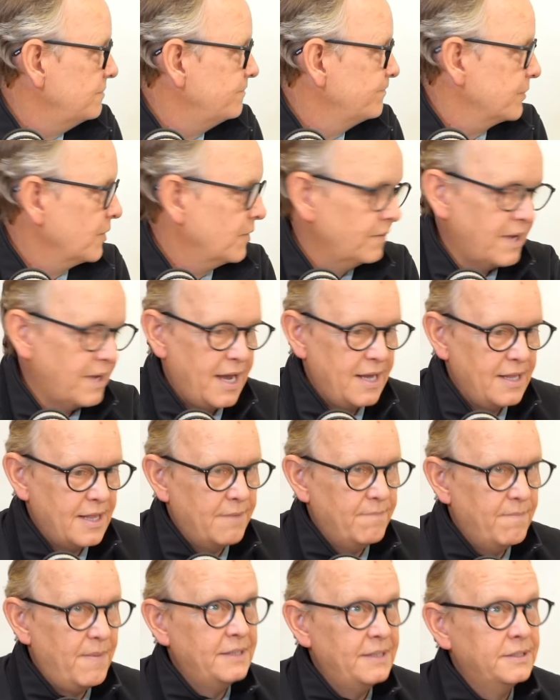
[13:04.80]
Okay,
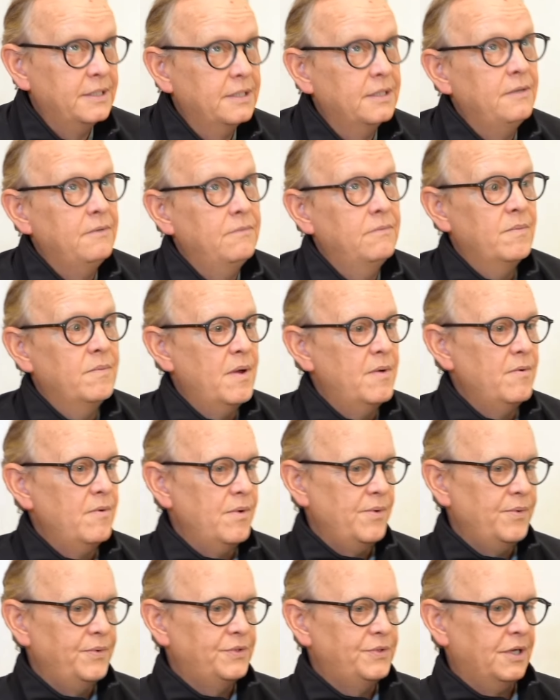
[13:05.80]
that basically, remember when
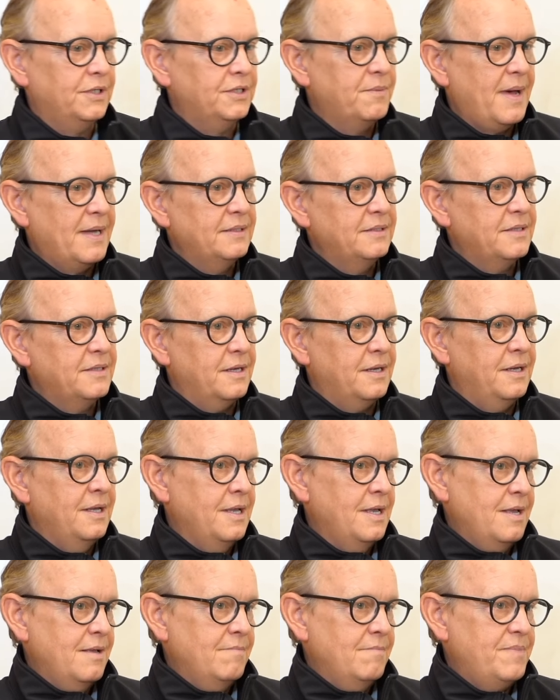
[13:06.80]
we talked about
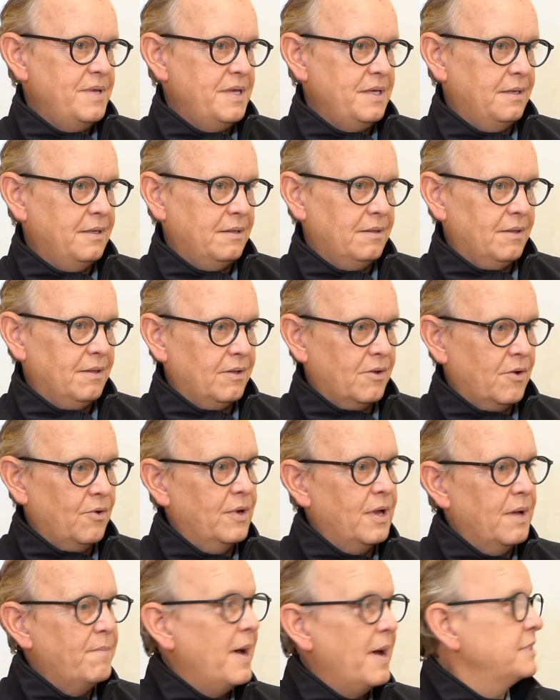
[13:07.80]
going
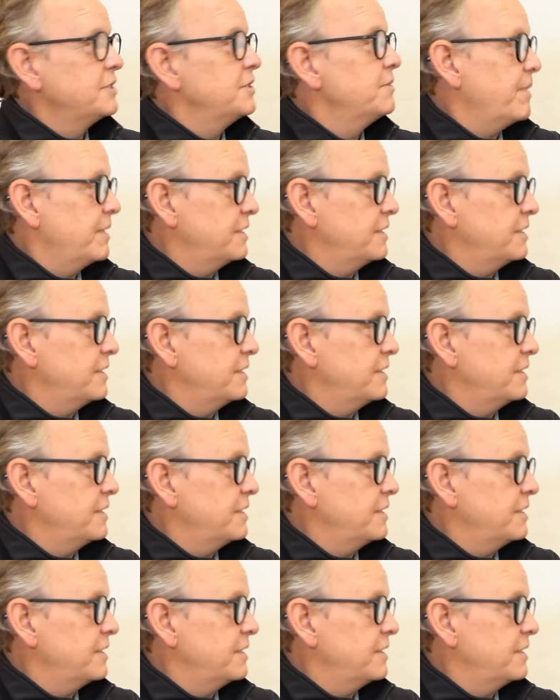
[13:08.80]
on positive pressure